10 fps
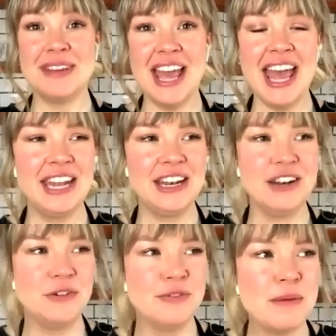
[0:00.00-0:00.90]
Yeah,
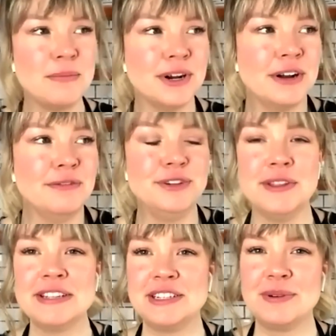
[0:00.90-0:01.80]
November of
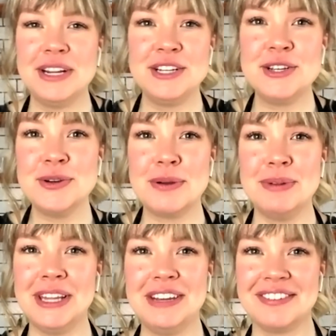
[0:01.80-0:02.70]
2022, I
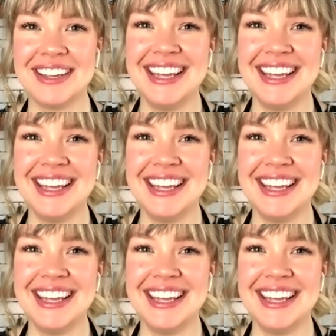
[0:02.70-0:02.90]
believe.